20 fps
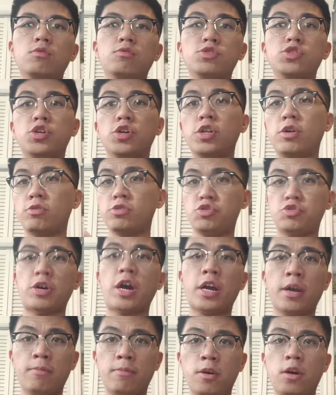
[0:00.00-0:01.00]
I'm sure there was
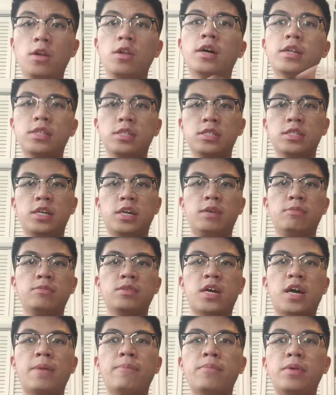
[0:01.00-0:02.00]
Dragon Ball at the same
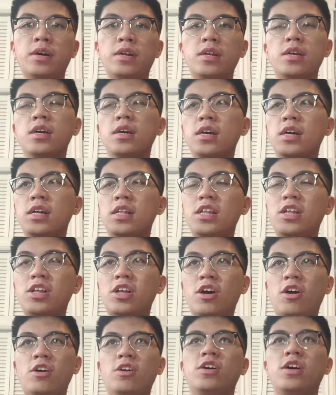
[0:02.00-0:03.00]
time, but
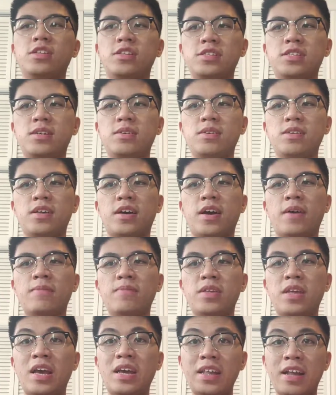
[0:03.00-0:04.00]
at the same time
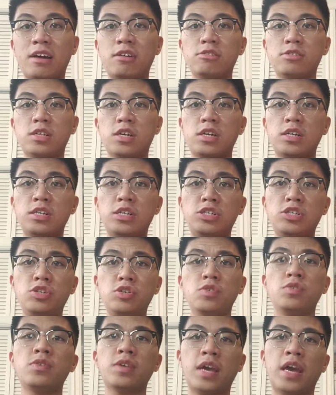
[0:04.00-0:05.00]
they announced the
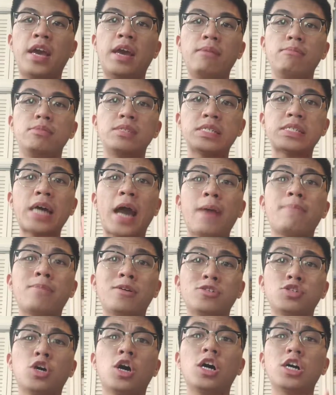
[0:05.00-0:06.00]
new game
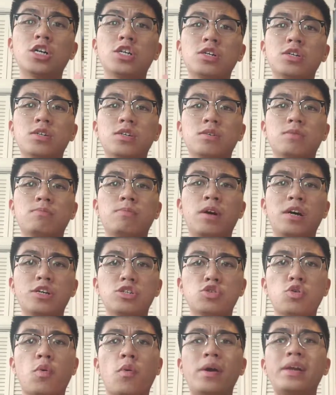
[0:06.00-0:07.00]
Cyberpunk
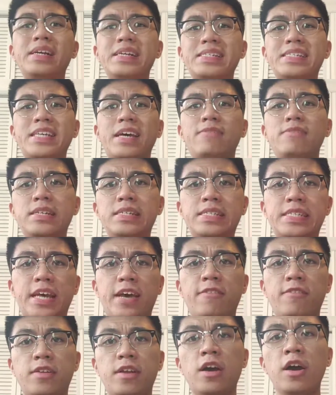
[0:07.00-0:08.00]

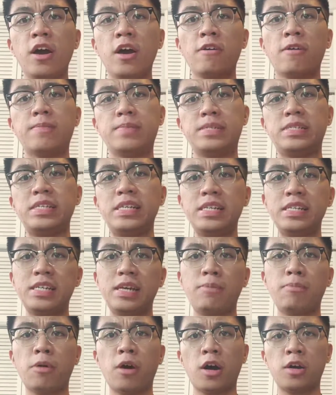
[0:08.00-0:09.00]
2077 from
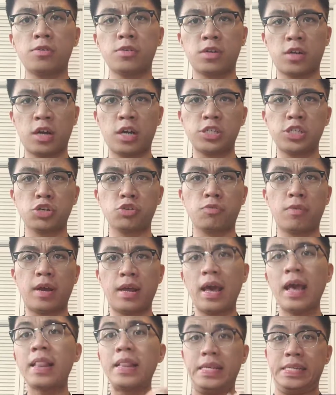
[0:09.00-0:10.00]
CD Projekt
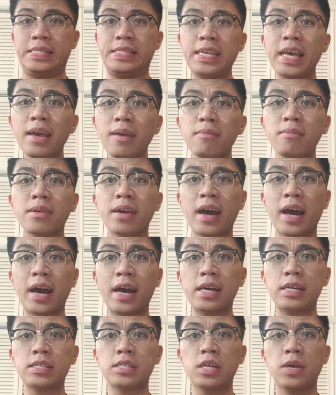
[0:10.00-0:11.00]
Red, the same
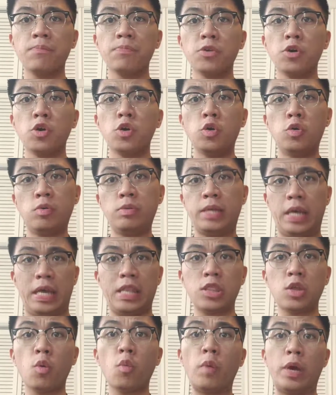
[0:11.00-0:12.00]
guys who
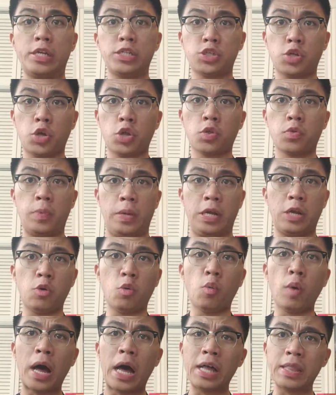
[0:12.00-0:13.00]
did The Witcher 3
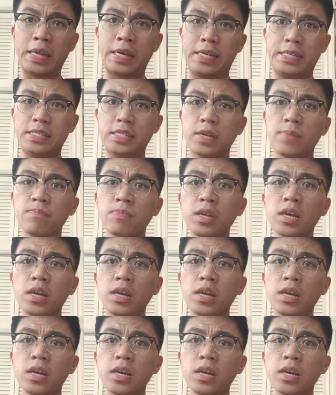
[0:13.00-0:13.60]
Wild Hunt.